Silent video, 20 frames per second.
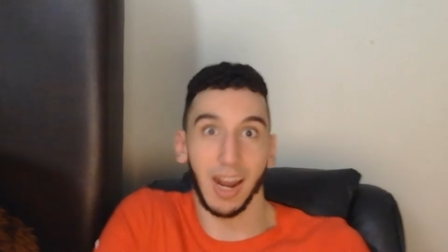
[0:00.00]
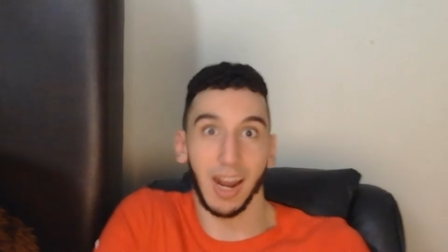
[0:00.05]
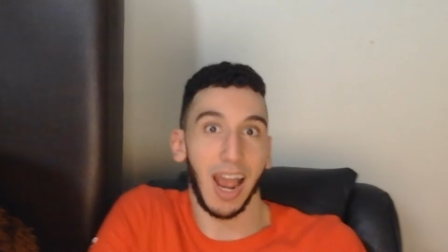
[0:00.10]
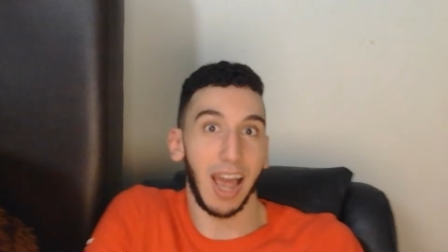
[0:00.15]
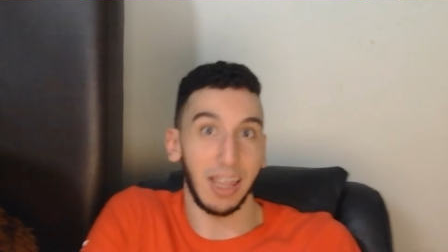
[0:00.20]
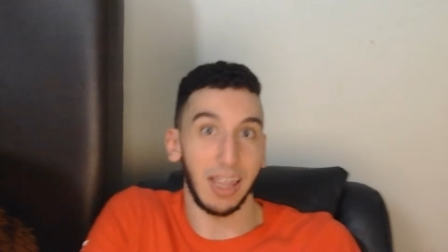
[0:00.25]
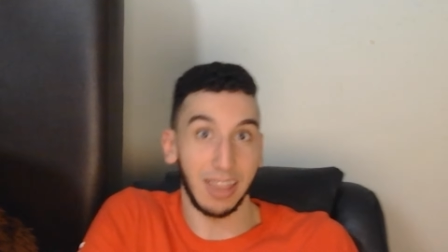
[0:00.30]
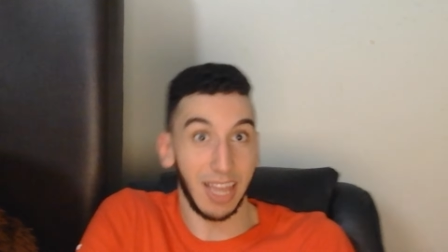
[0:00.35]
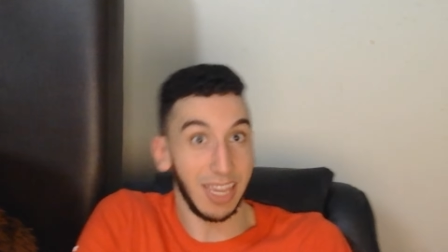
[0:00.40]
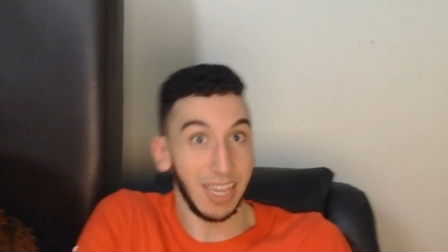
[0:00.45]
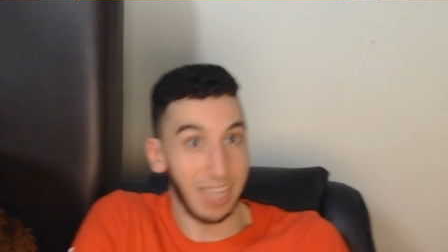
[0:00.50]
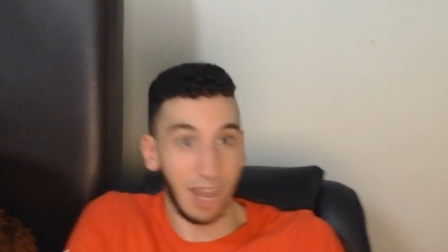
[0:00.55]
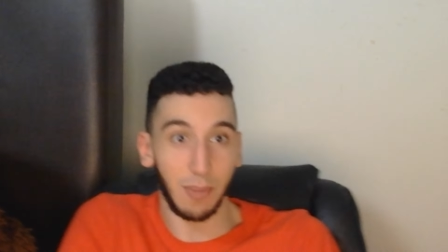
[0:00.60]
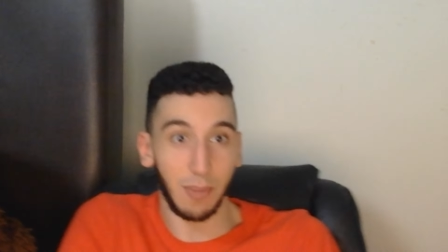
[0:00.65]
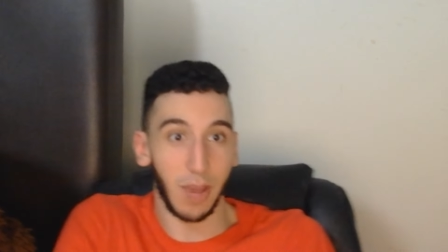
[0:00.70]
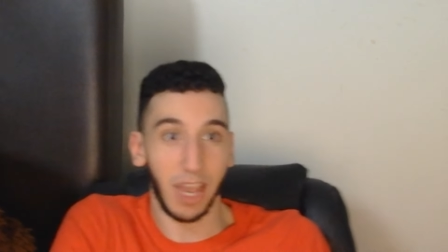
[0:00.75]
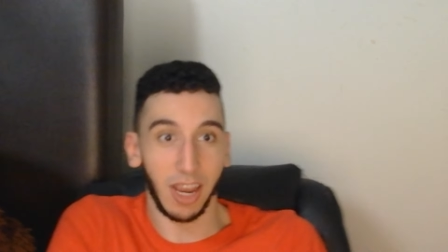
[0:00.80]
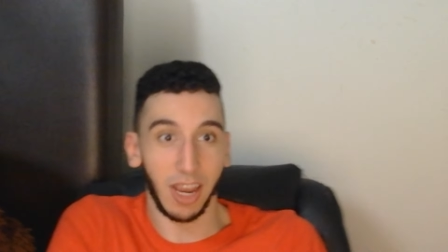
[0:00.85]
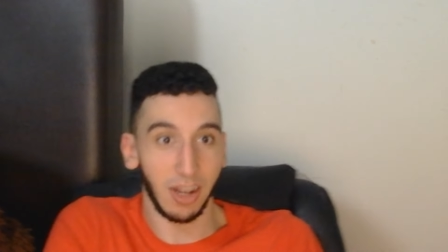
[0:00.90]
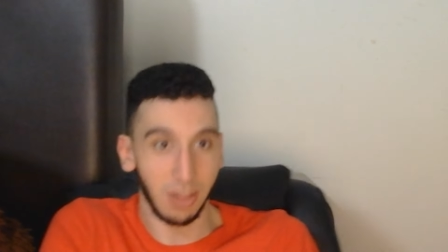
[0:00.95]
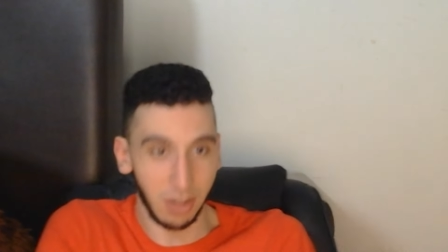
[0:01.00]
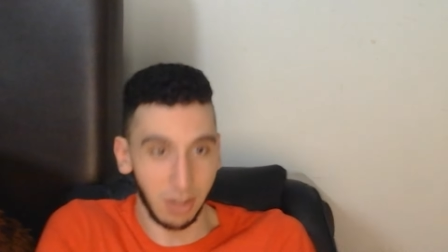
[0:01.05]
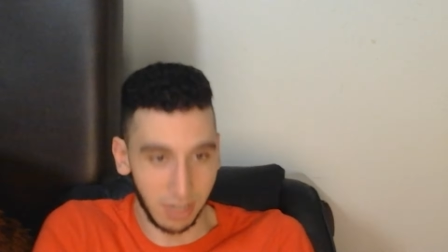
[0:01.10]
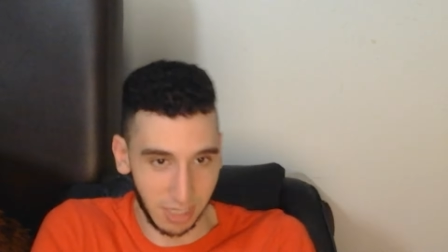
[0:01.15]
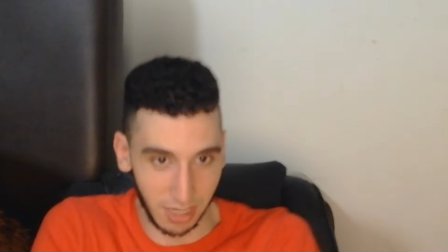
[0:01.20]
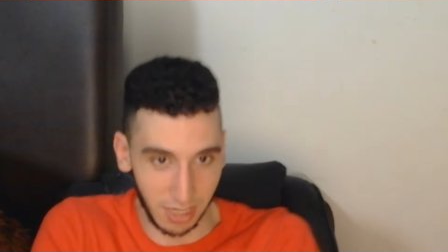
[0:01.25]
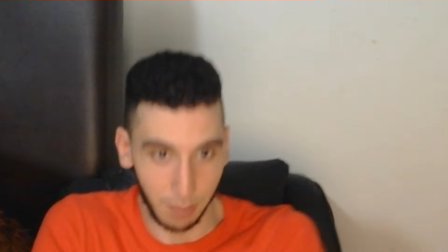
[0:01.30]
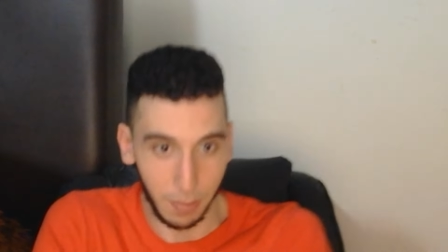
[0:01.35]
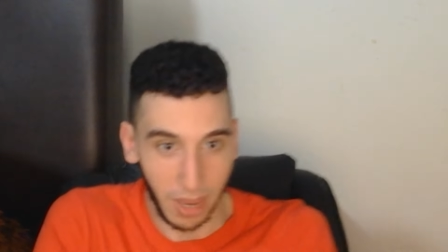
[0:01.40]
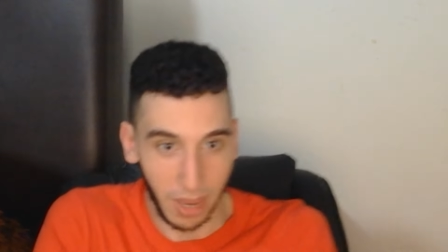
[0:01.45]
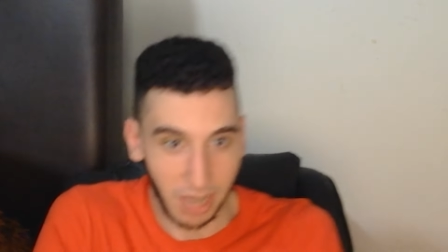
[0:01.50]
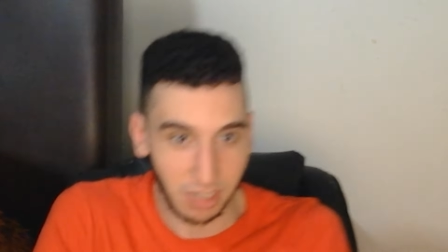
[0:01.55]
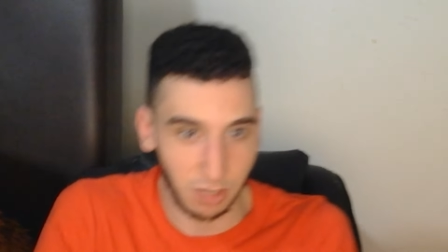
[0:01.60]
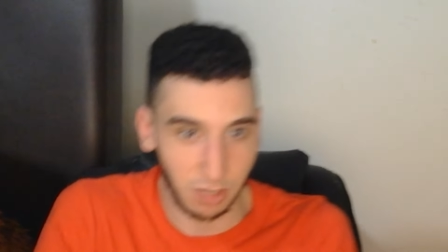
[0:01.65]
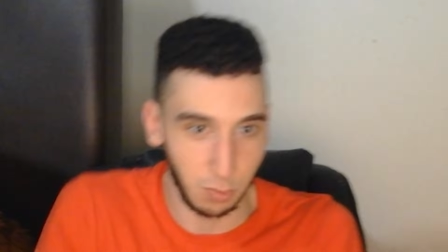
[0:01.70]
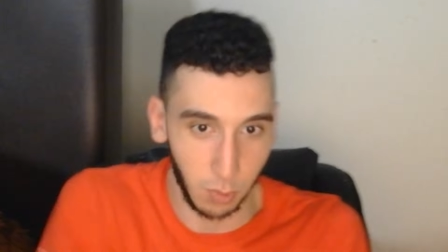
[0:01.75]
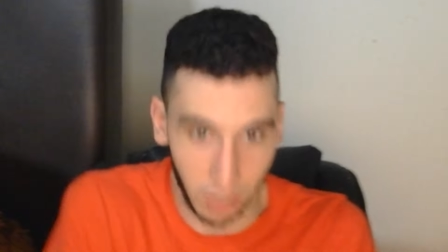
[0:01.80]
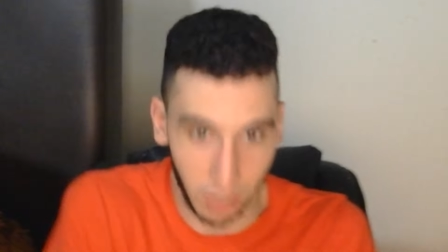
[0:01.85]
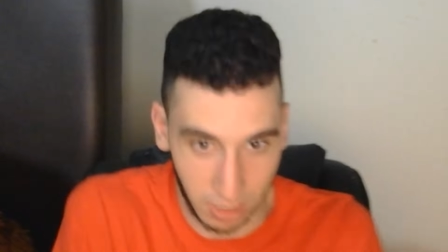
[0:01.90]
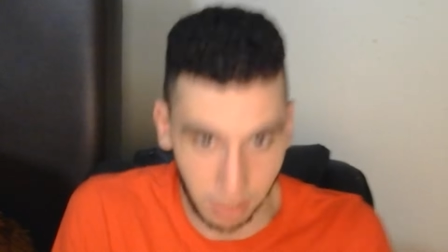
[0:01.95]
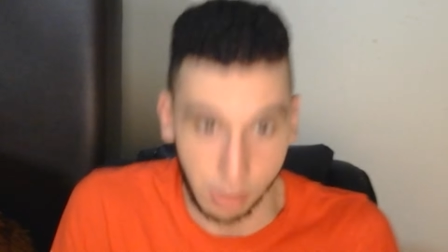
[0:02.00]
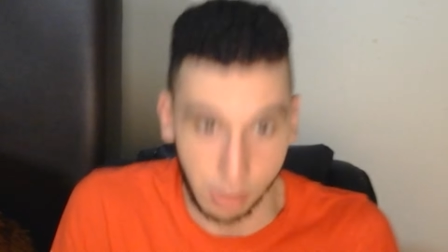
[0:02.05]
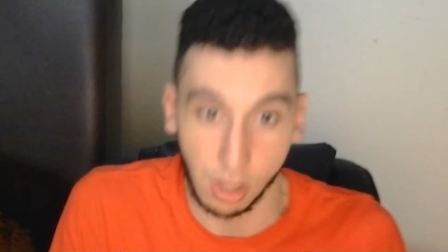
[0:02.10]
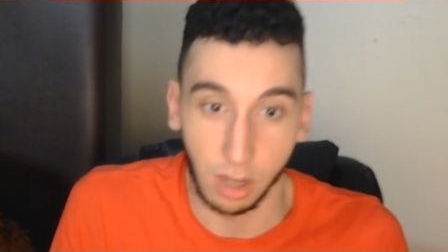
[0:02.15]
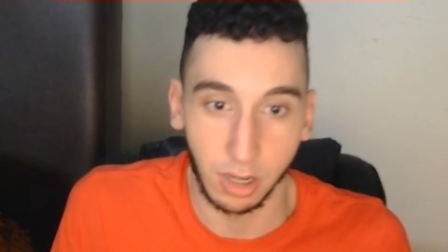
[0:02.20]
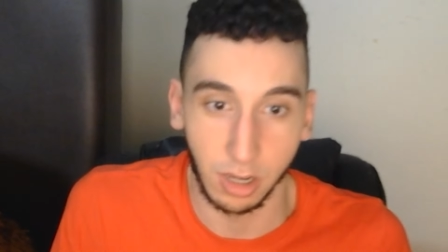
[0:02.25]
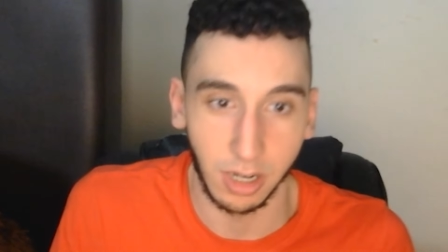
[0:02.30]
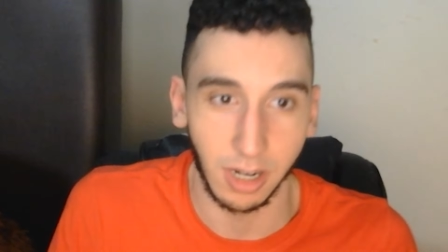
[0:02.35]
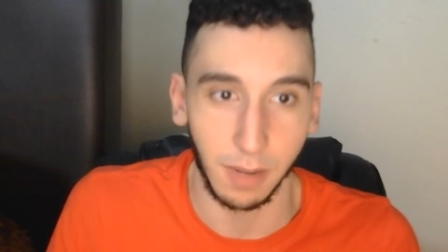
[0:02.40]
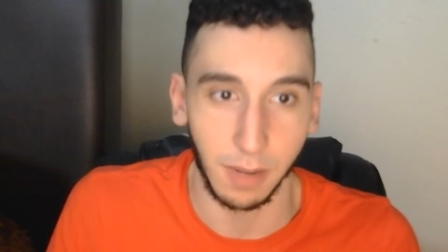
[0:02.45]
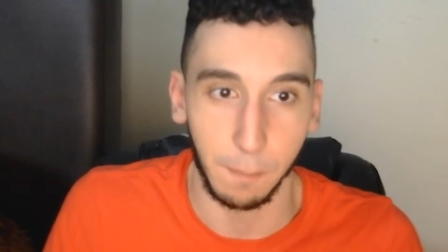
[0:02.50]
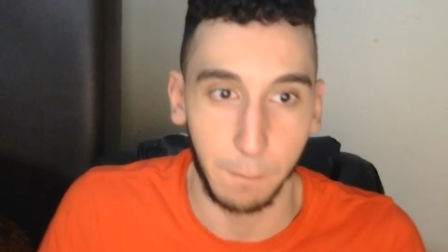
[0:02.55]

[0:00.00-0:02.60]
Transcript: I like how my hair looks the best when it's longer,